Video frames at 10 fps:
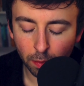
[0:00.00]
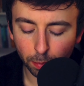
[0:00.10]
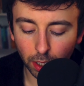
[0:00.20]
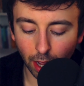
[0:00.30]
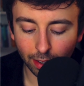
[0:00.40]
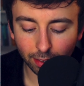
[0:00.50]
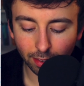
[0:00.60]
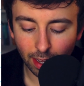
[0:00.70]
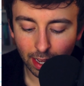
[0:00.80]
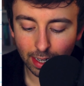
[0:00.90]

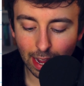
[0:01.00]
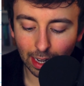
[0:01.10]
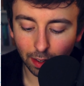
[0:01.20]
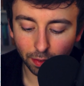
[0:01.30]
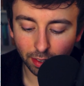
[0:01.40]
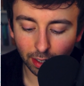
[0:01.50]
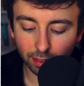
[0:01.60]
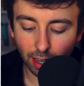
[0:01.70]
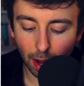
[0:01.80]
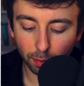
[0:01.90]
plus negative
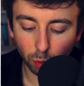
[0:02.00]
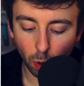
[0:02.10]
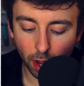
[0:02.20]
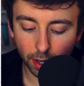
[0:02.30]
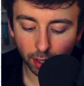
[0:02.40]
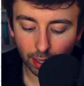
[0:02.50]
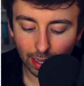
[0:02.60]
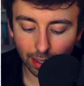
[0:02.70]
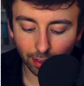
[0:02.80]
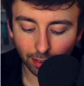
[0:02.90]
six times one
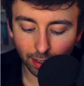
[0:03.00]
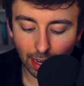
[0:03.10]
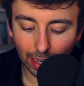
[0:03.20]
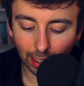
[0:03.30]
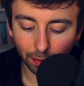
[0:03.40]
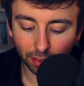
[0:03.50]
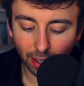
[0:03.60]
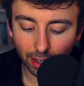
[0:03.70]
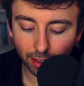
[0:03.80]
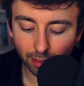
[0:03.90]
is negative
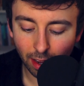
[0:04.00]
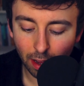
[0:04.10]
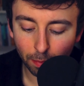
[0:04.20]
six,